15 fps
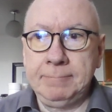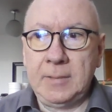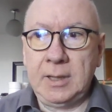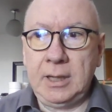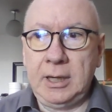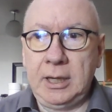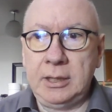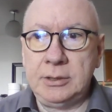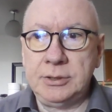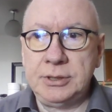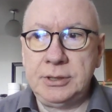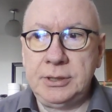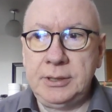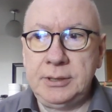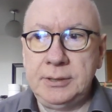And
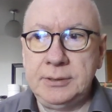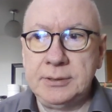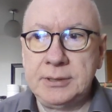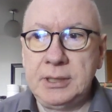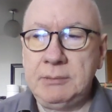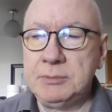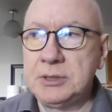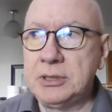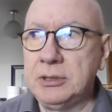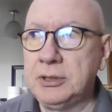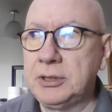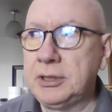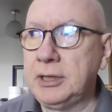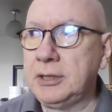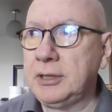she seems to
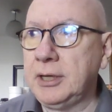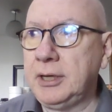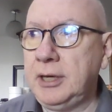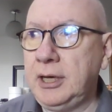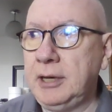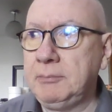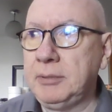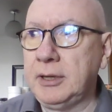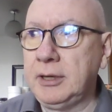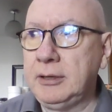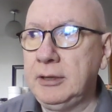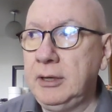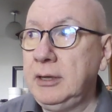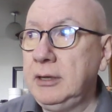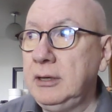look at the camp like,
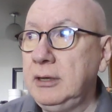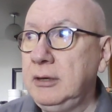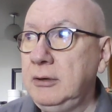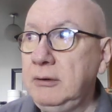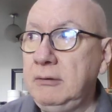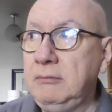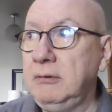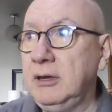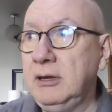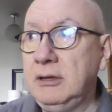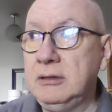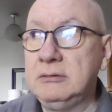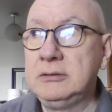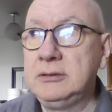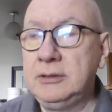oh,
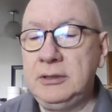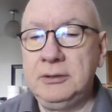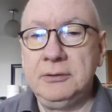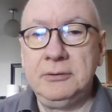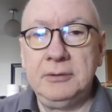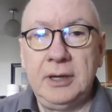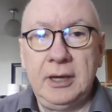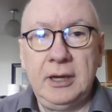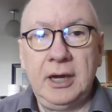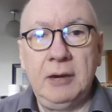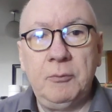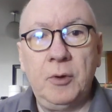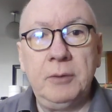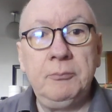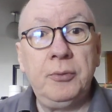well, at
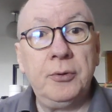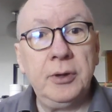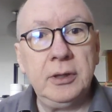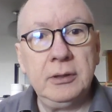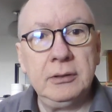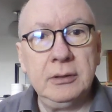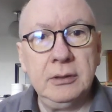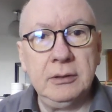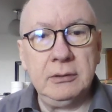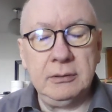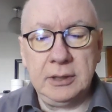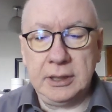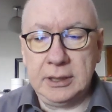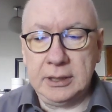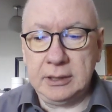one point,
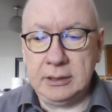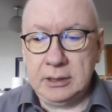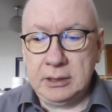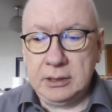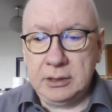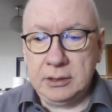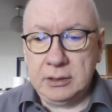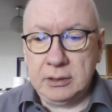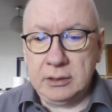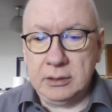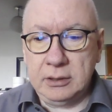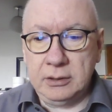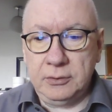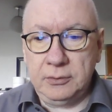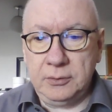
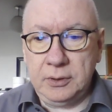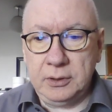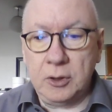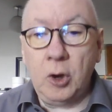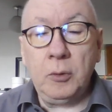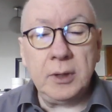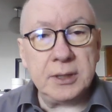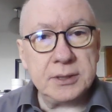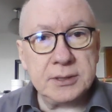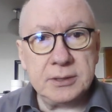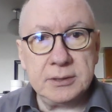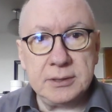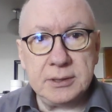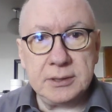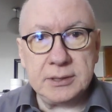
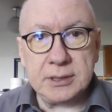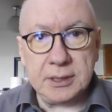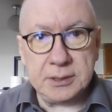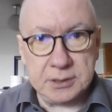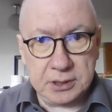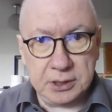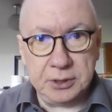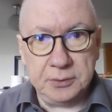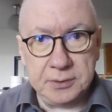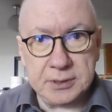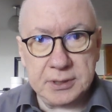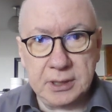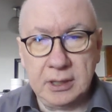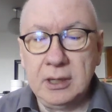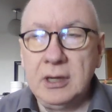Lois says to
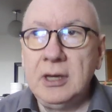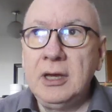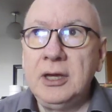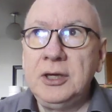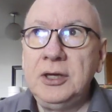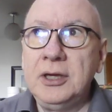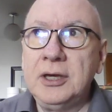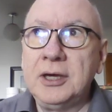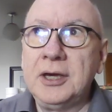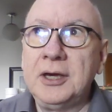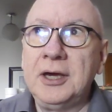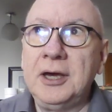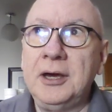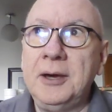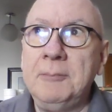Lucy,
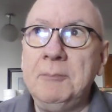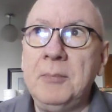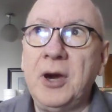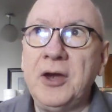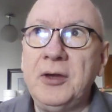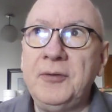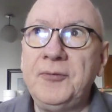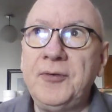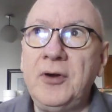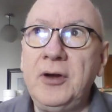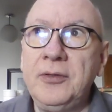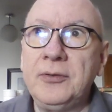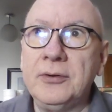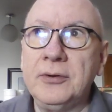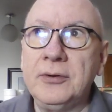my
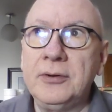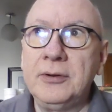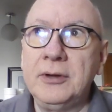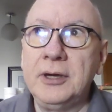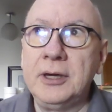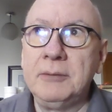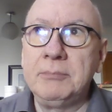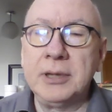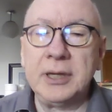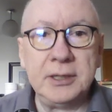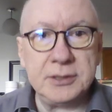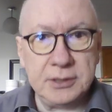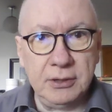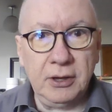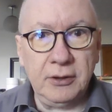father
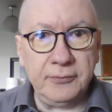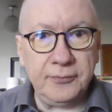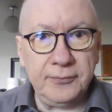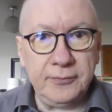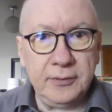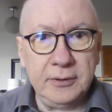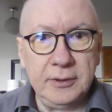plays golf.